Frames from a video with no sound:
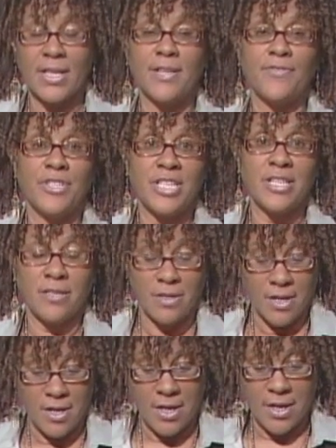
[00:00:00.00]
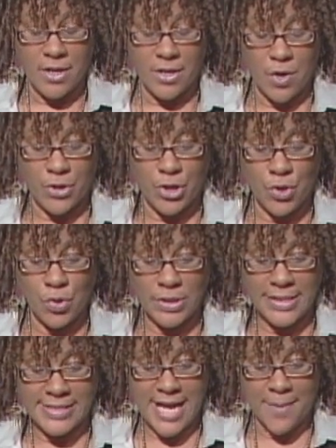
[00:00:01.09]
And if you didn't, go to Google
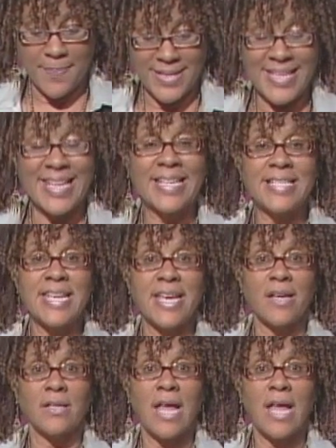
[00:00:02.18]
and type in Intel,